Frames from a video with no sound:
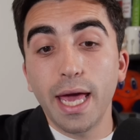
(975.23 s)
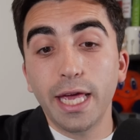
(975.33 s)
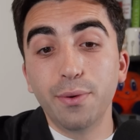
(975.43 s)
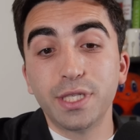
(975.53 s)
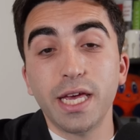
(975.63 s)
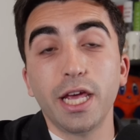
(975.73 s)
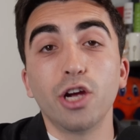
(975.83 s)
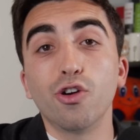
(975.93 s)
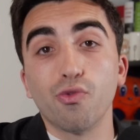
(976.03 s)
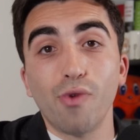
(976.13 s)
He was hitting
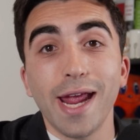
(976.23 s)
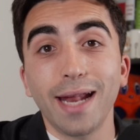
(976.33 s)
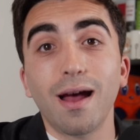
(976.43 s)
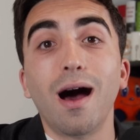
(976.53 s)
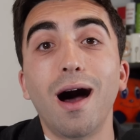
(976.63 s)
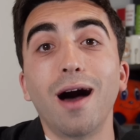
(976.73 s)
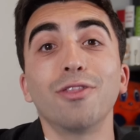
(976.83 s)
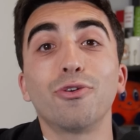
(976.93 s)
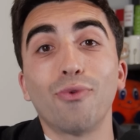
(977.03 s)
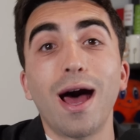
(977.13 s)
great
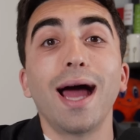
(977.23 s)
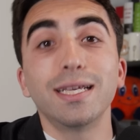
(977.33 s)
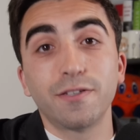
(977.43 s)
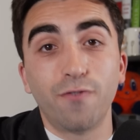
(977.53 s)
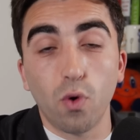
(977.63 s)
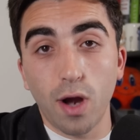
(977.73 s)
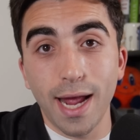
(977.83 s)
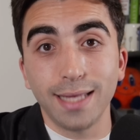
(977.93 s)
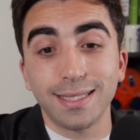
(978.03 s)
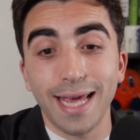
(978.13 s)
on-the-rise
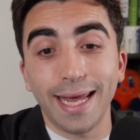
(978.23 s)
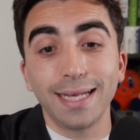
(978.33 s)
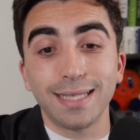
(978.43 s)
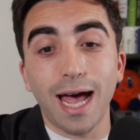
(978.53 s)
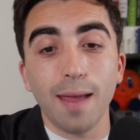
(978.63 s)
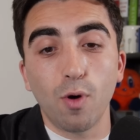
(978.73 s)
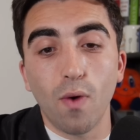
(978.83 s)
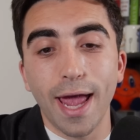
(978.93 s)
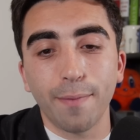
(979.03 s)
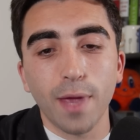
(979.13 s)
forehands, taking time
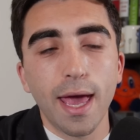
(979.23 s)
away.